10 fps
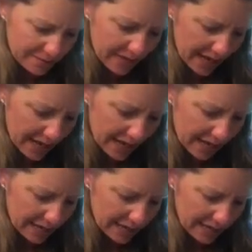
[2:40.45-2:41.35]

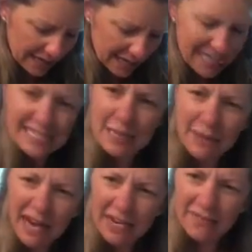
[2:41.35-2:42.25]
Yeah, he needs some
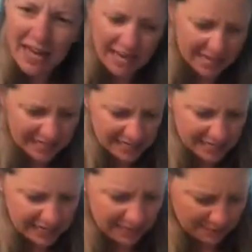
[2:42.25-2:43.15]
kind of head, doesn't
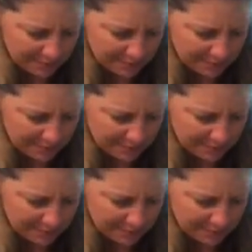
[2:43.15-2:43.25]
he?